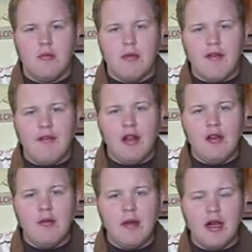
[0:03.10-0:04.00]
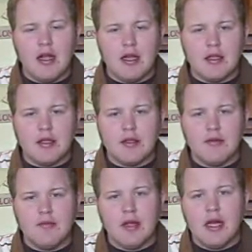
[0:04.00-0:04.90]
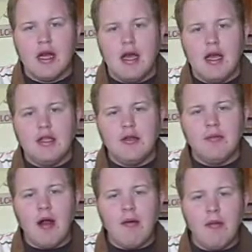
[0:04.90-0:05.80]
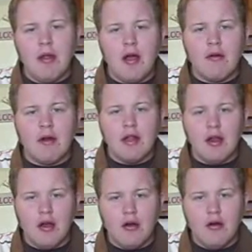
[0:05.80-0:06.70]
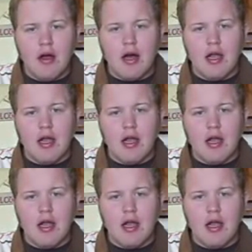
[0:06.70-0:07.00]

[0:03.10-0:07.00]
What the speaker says: My fellow Americans, as you probably already know,